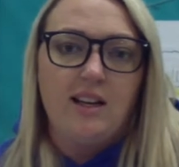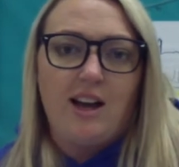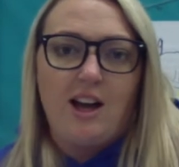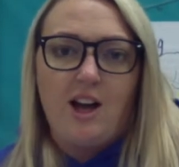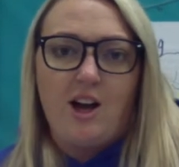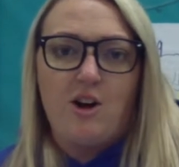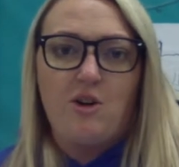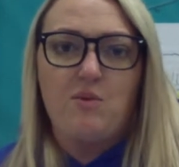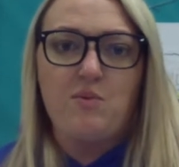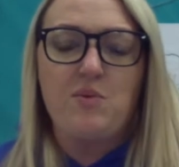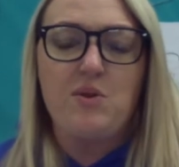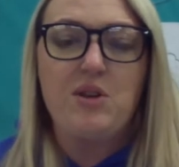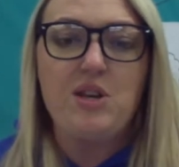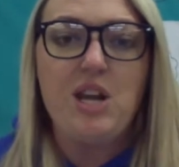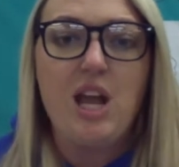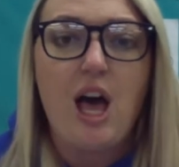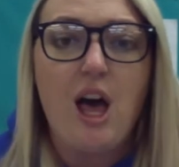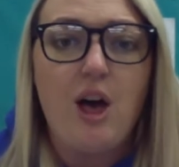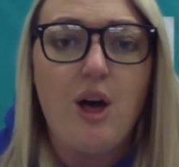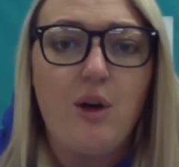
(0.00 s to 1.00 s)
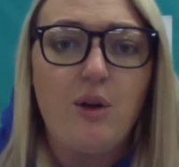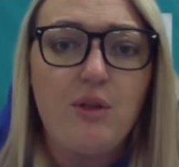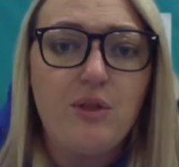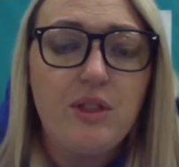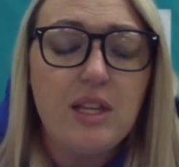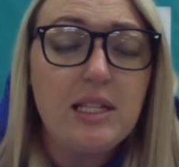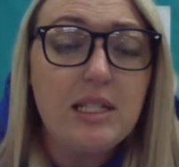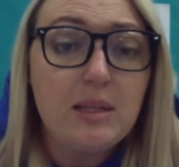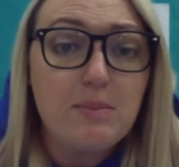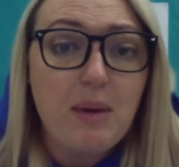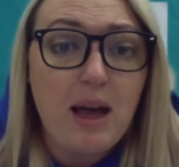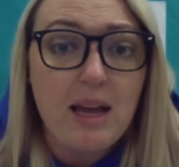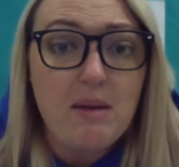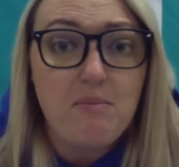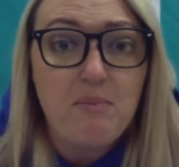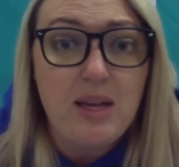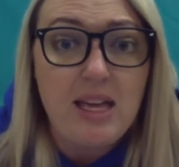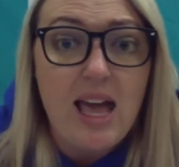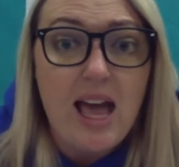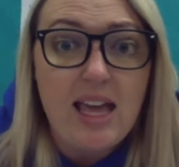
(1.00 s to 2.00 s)
Oh no, this
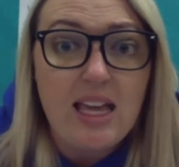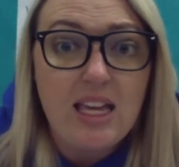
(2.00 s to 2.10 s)
might be a